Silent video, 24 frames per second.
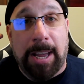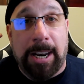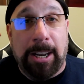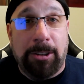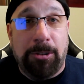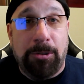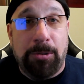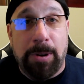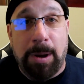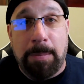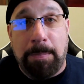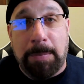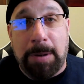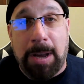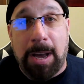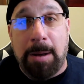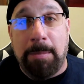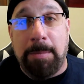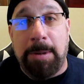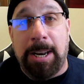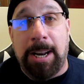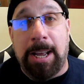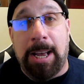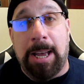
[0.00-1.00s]
a trip
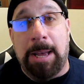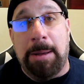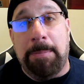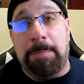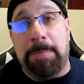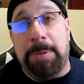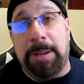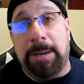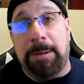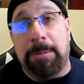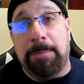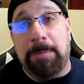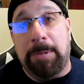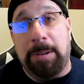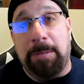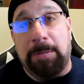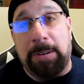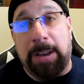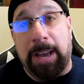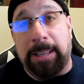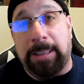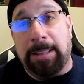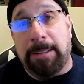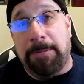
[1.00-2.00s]
coming up and then we've
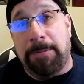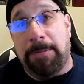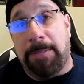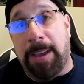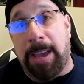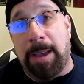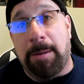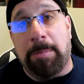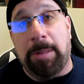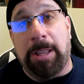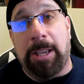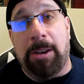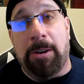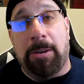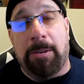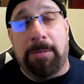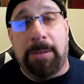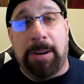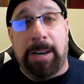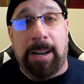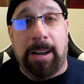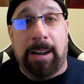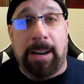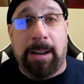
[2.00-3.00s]
got the family
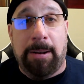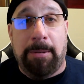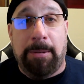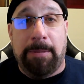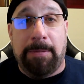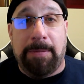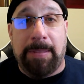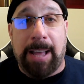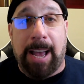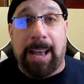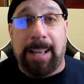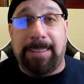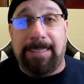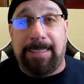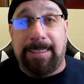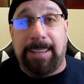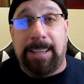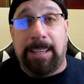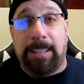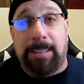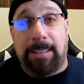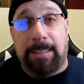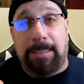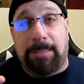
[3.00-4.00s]
over there that we've not
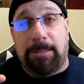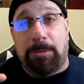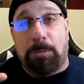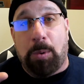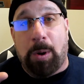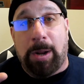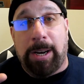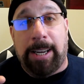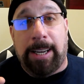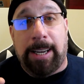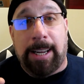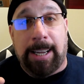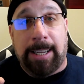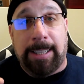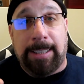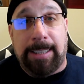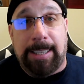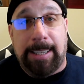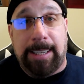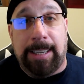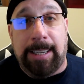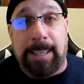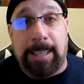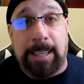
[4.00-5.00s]
seen since
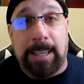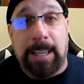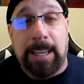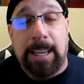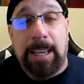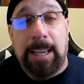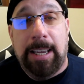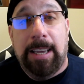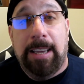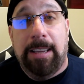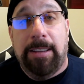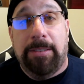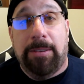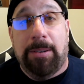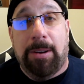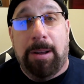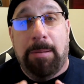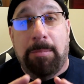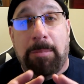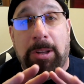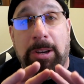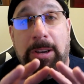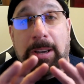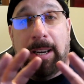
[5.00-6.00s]
2019. So
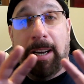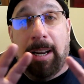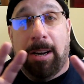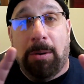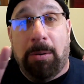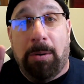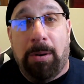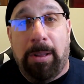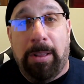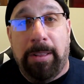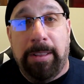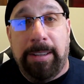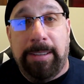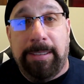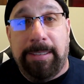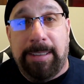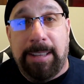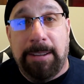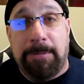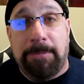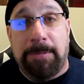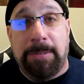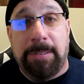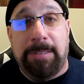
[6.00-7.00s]
I'm looking at all these
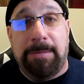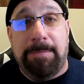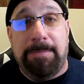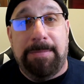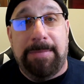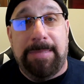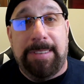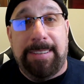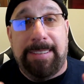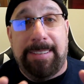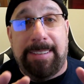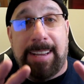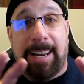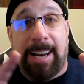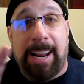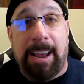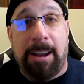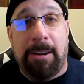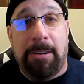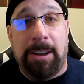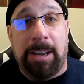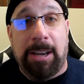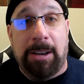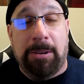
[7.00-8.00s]
different
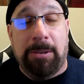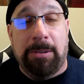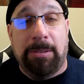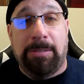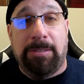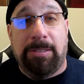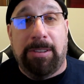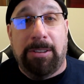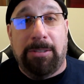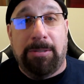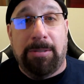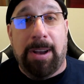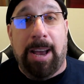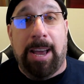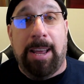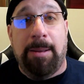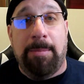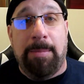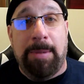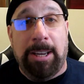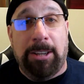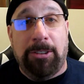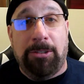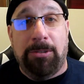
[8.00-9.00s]
scenarios to try
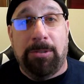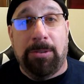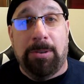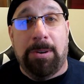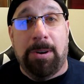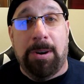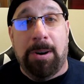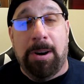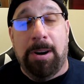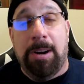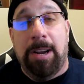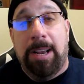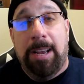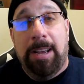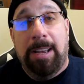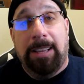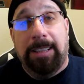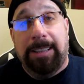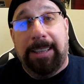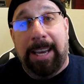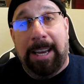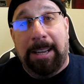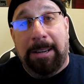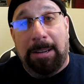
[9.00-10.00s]
to make sure
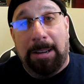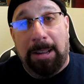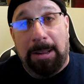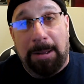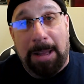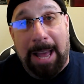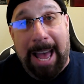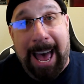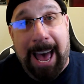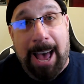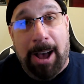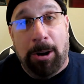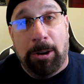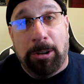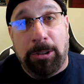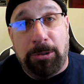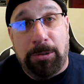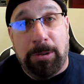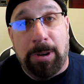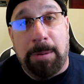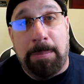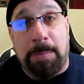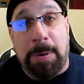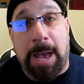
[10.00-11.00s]
that our
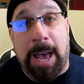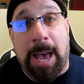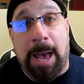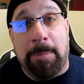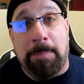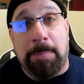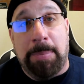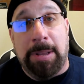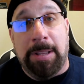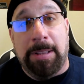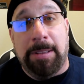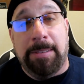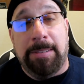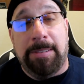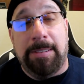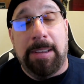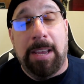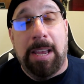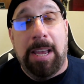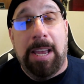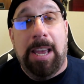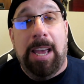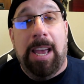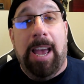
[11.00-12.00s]
trip happens,
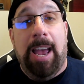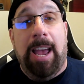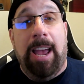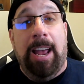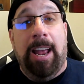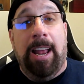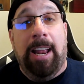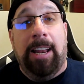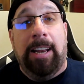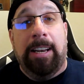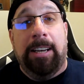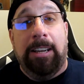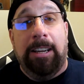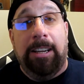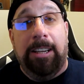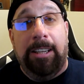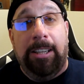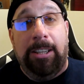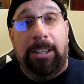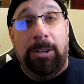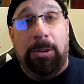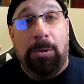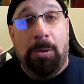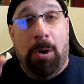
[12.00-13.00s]
and
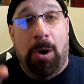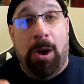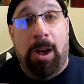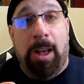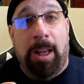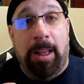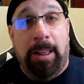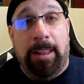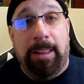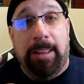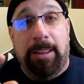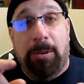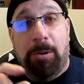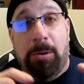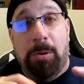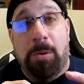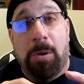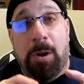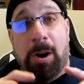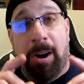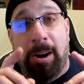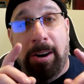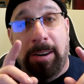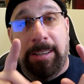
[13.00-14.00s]
you all
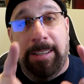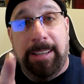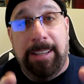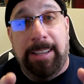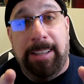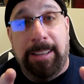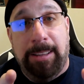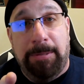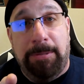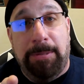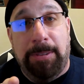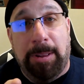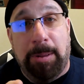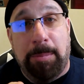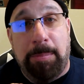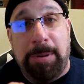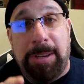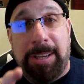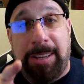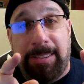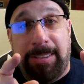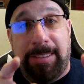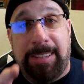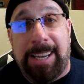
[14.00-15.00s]
who aren't in the
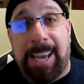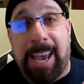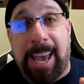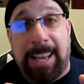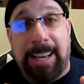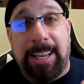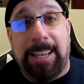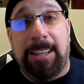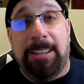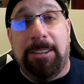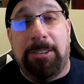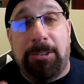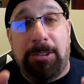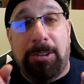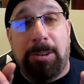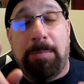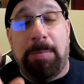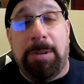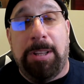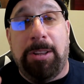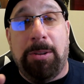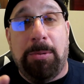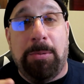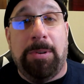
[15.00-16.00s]
Philippines yet should
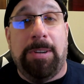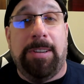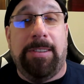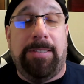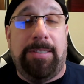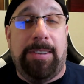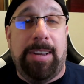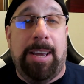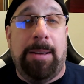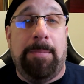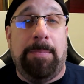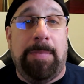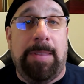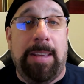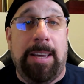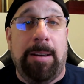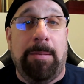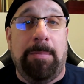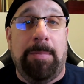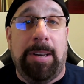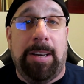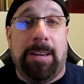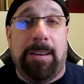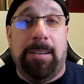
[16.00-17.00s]
be doing the same
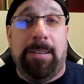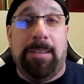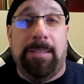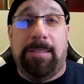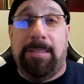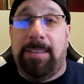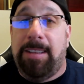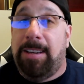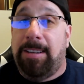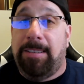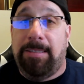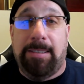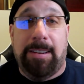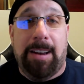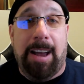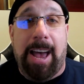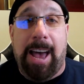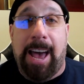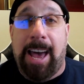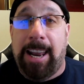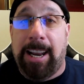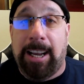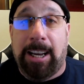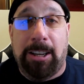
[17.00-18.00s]
thing because things are
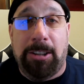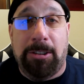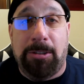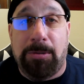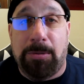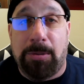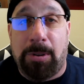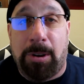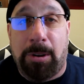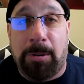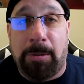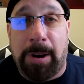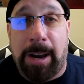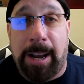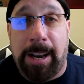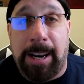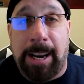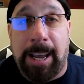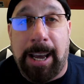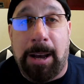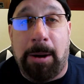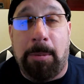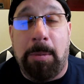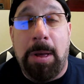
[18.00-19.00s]
out of control right
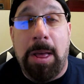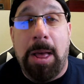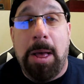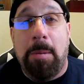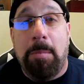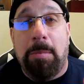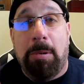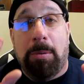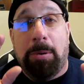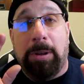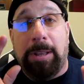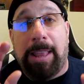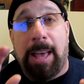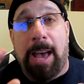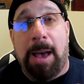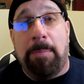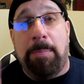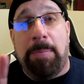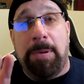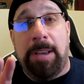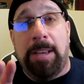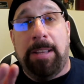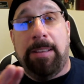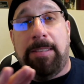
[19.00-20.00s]
now. But with
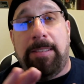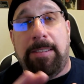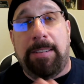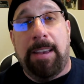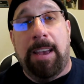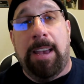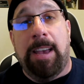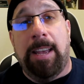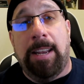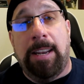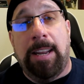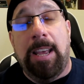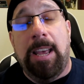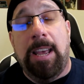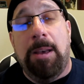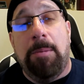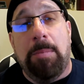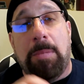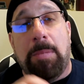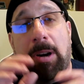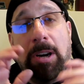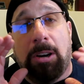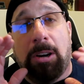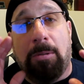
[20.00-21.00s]
that being said,
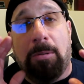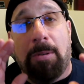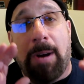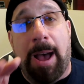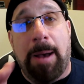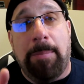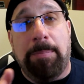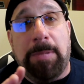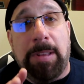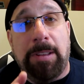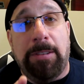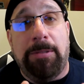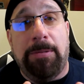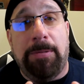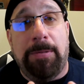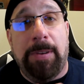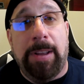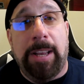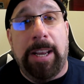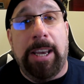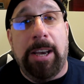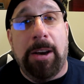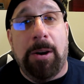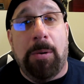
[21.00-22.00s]
we're going to wrap this
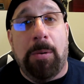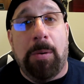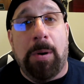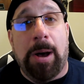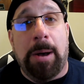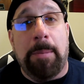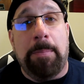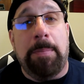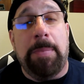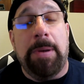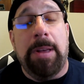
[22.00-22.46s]
video up.